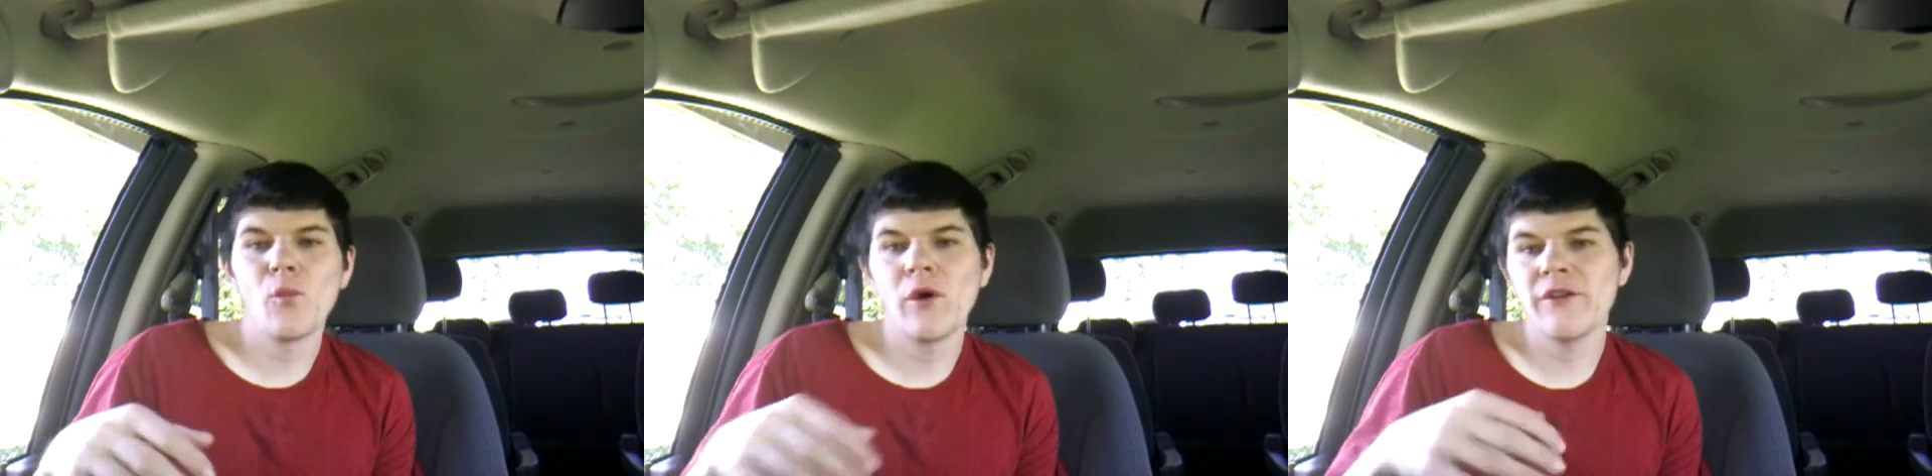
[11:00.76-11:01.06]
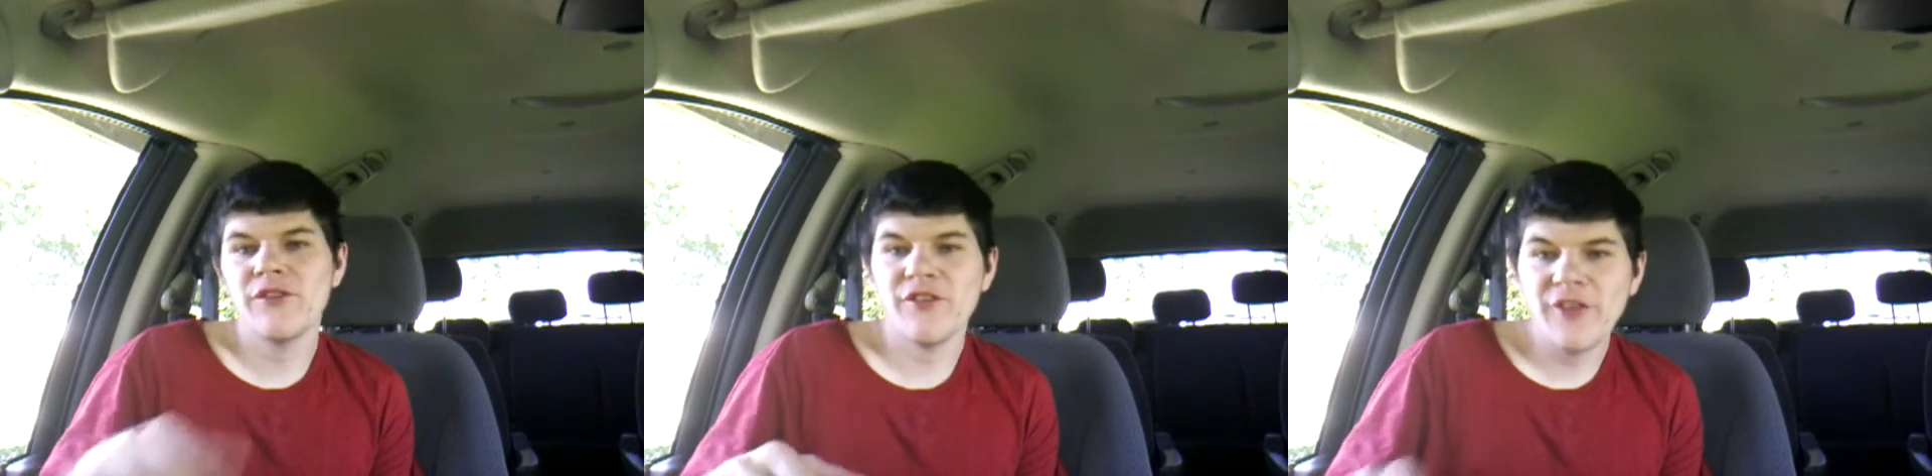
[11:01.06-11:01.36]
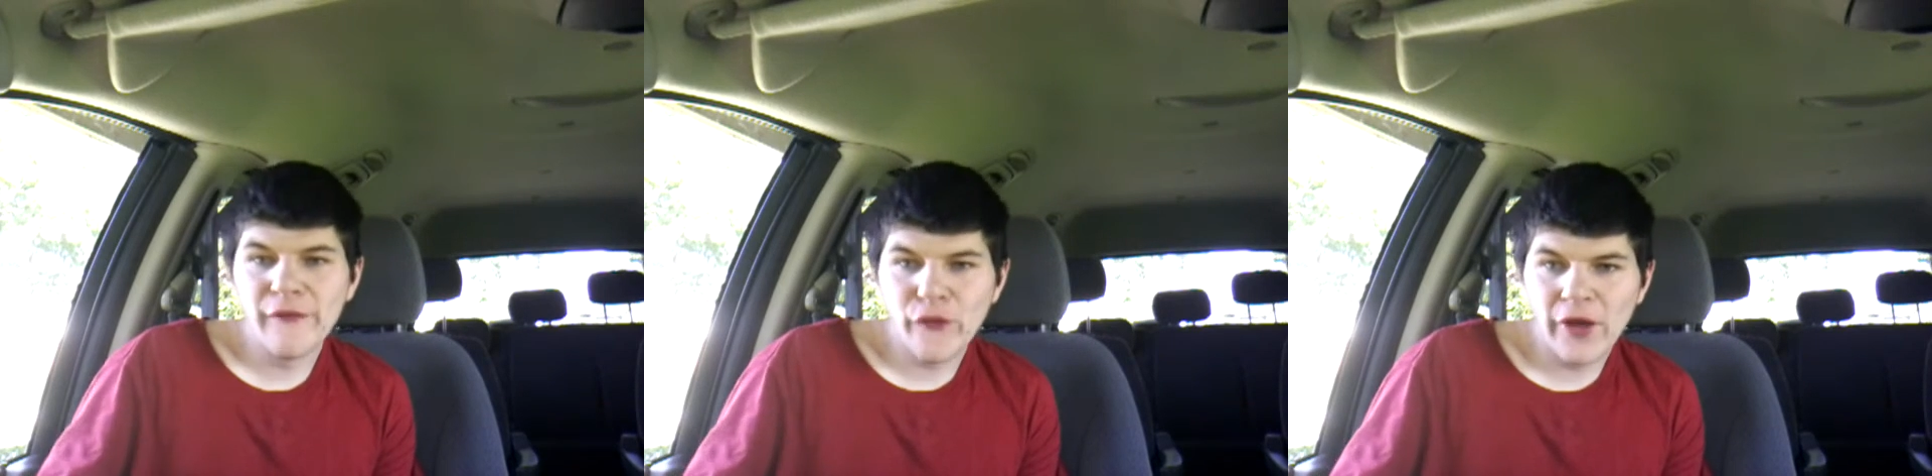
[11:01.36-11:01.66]
where it's the
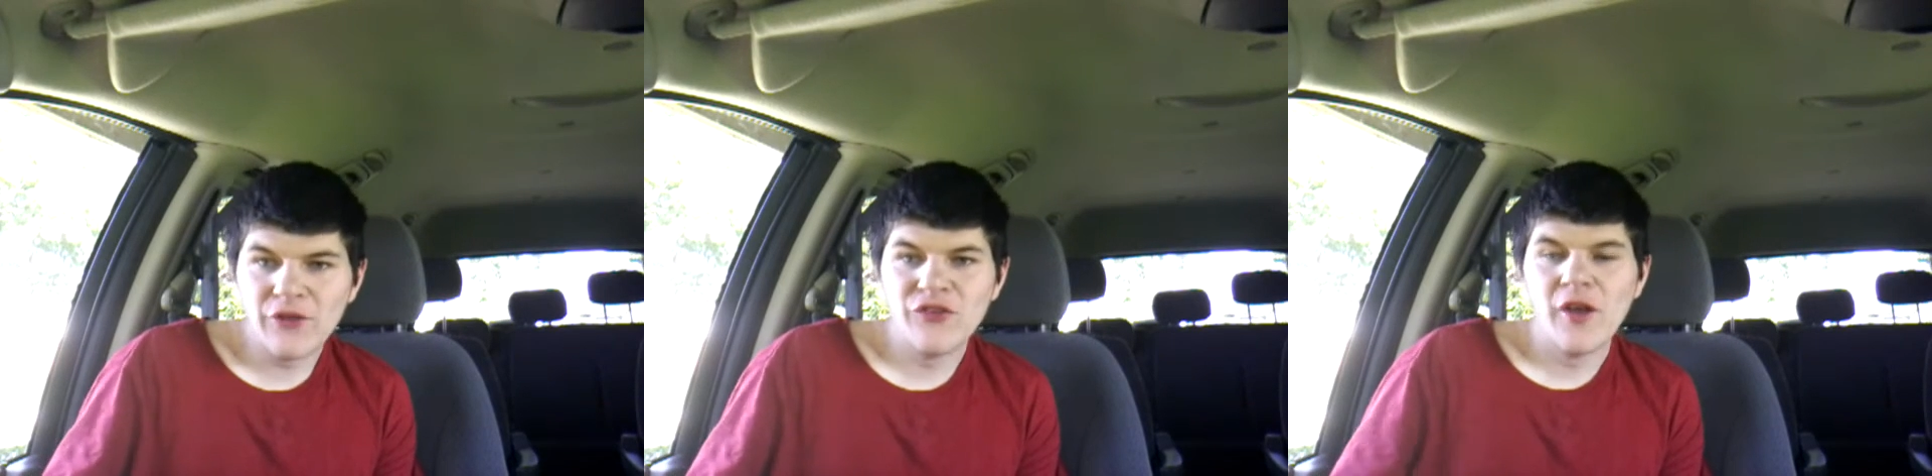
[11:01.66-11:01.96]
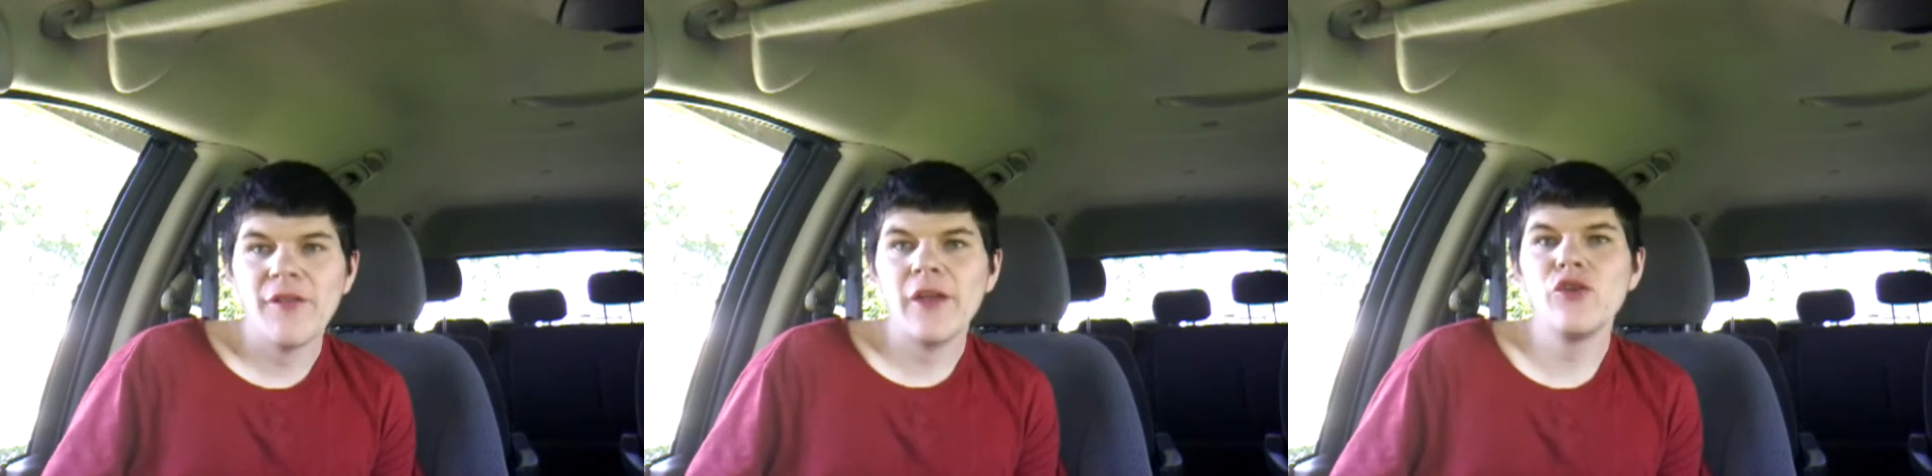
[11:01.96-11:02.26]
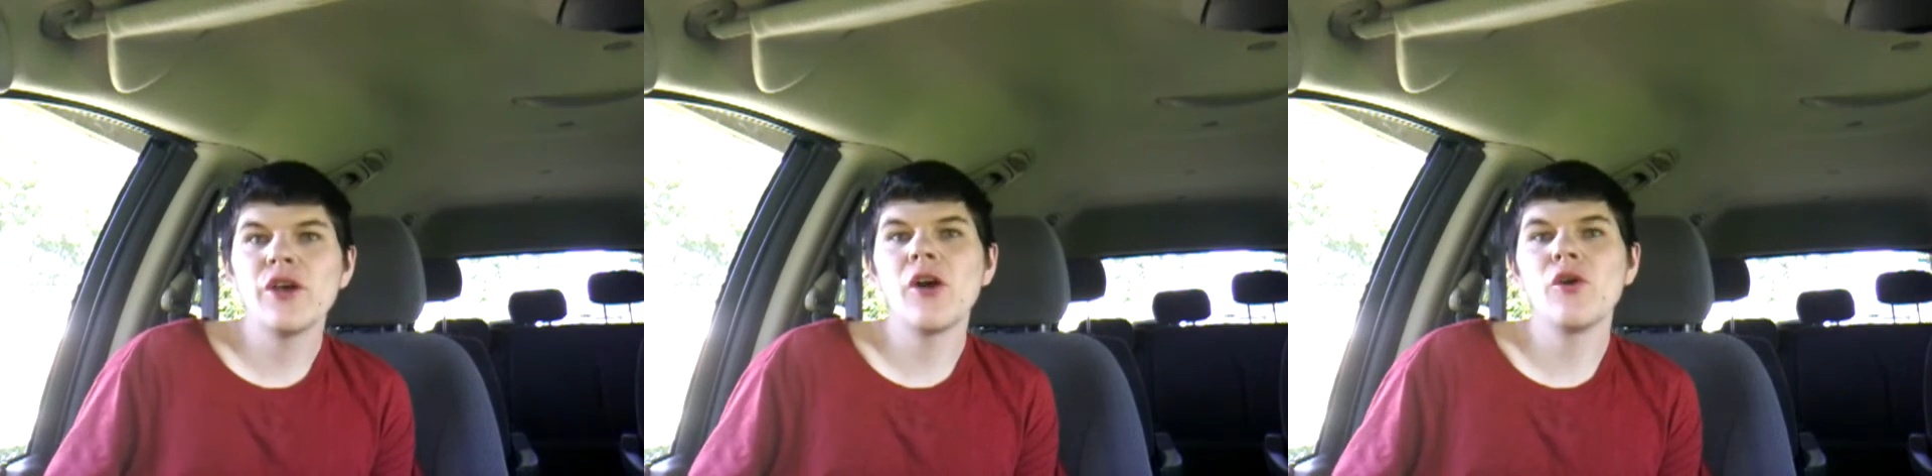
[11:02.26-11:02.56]
safe range, then
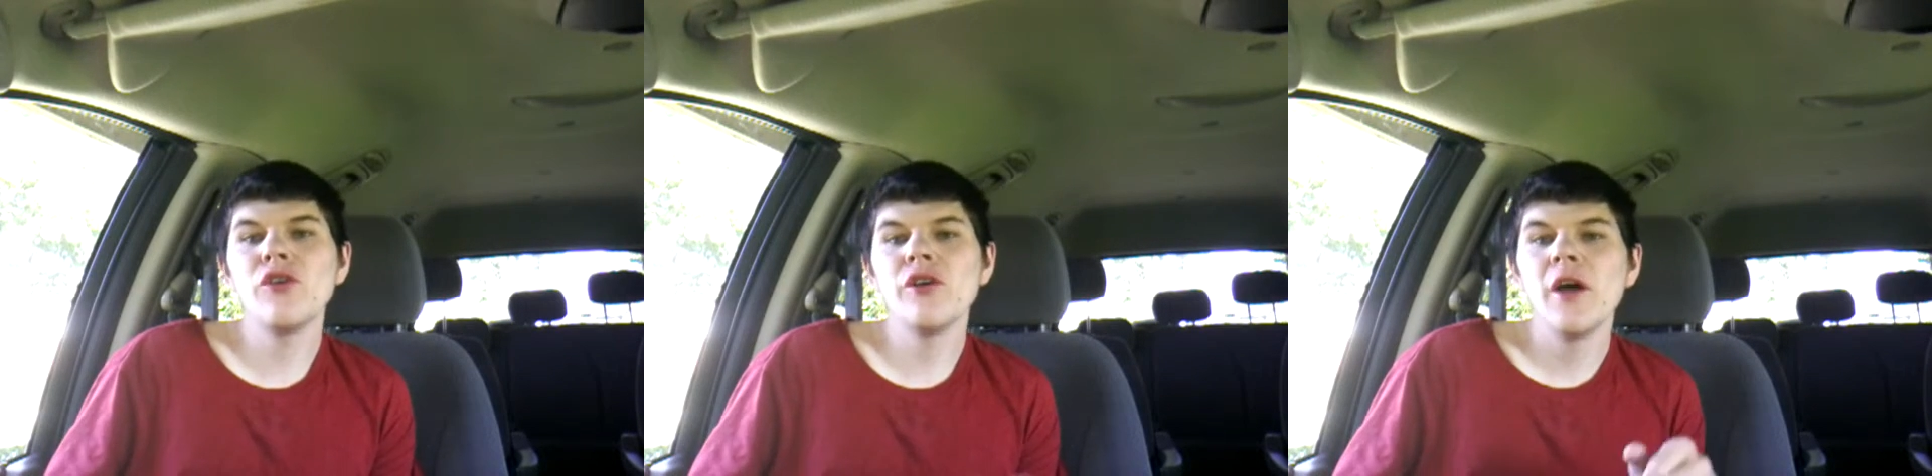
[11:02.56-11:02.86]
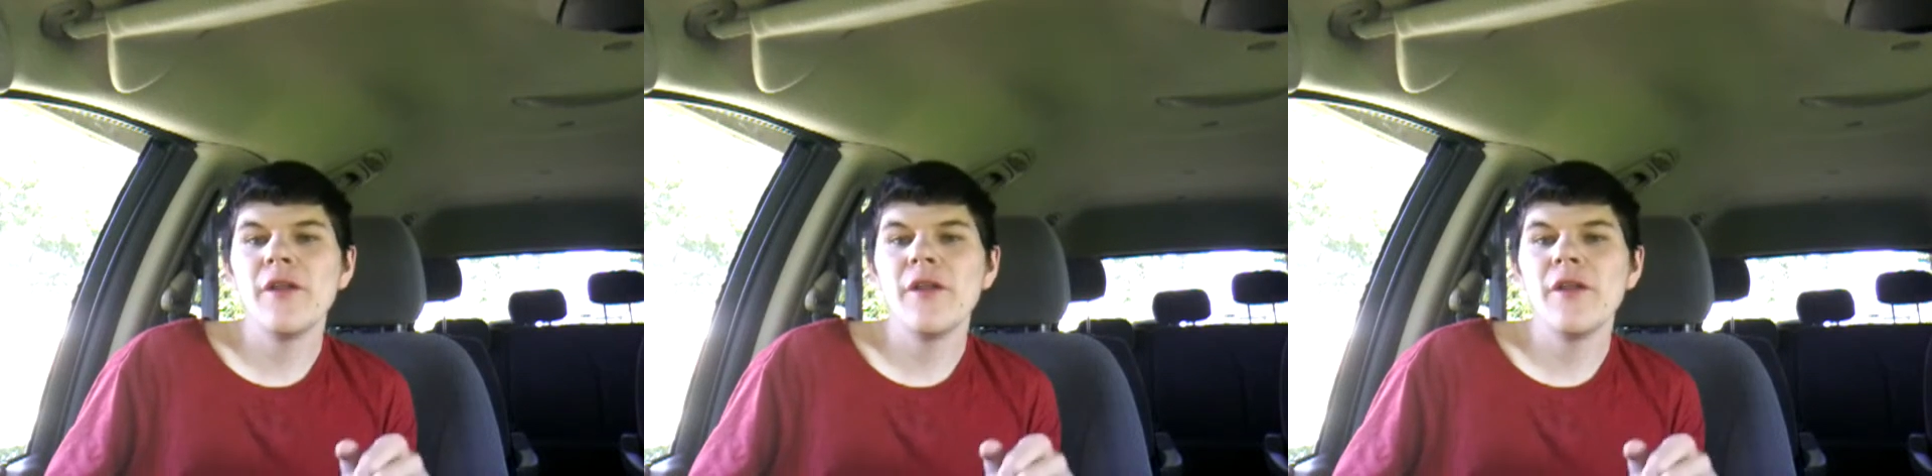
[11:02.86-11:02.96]
you can go to